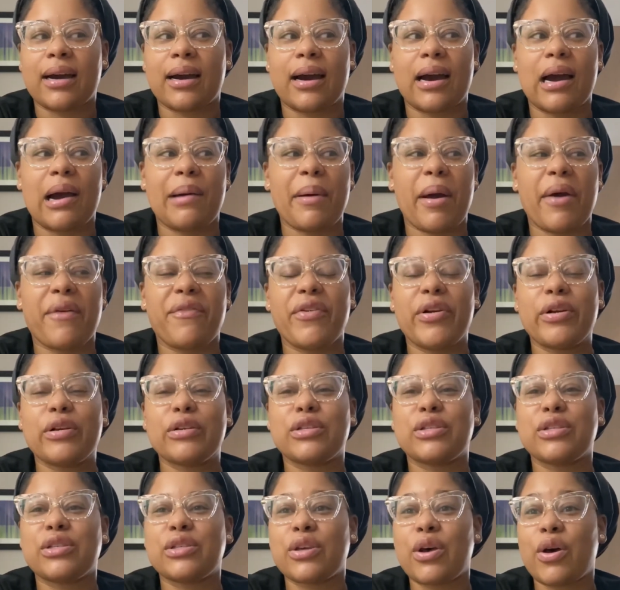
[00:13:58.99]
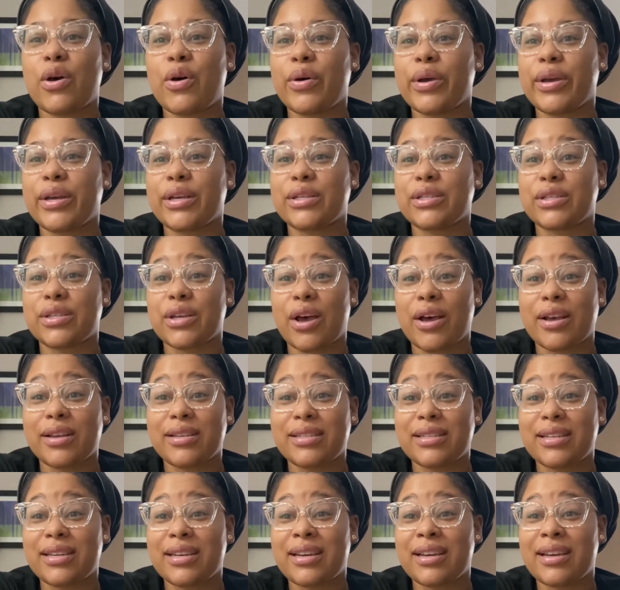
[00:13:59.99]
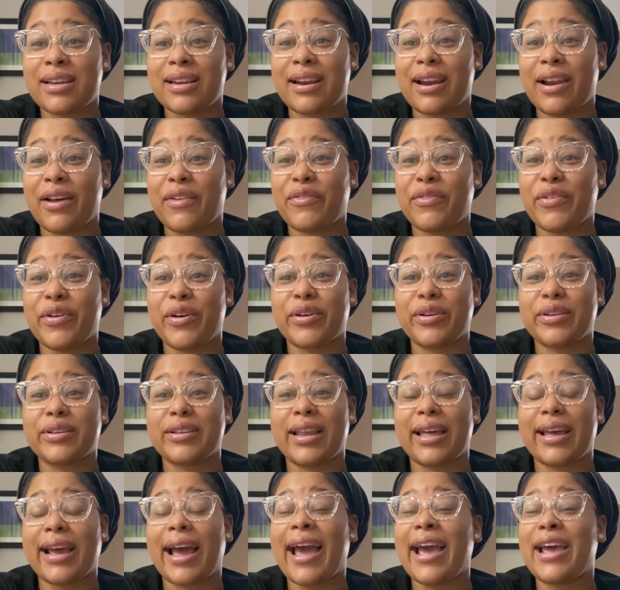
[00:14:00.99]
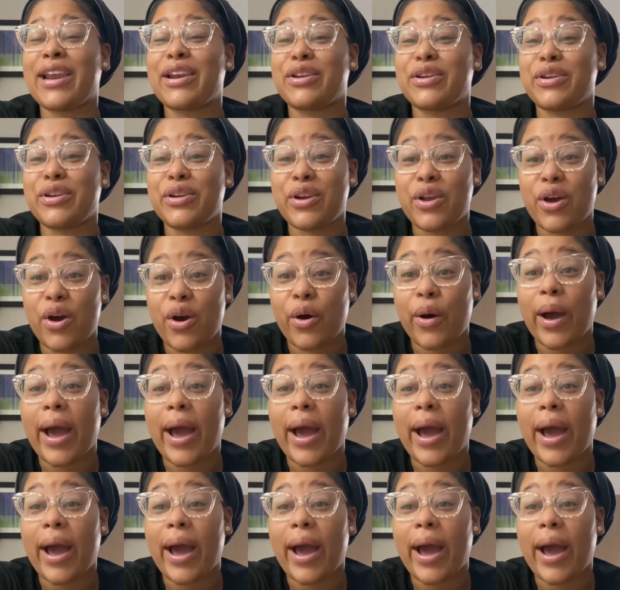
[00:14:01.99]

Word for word: Um, I felt so exhausted. I felt like I had no, I